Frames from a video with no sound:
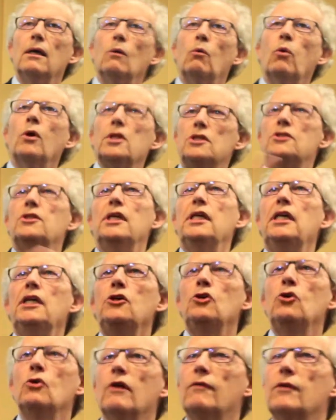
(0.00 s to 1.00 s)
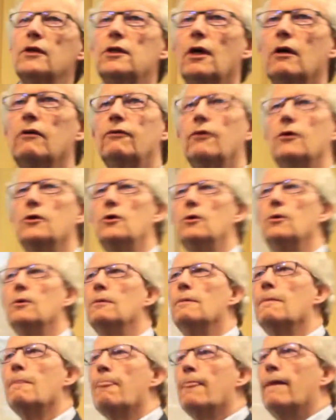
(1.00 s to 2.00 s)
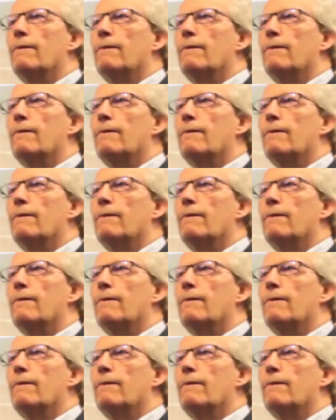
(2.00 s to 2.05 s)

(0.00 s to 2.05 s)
what has the EU ever done for you?